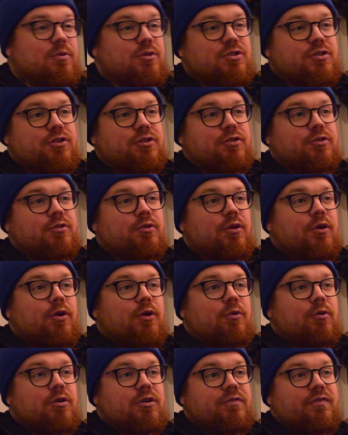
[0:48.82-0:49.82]
two,
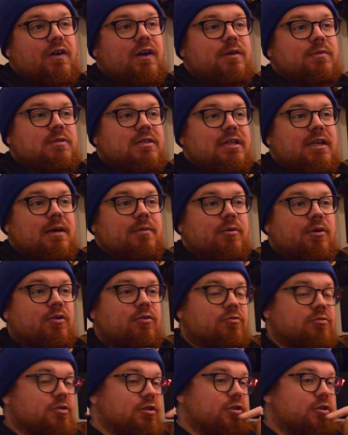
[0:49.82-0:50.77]
were developed in chemicals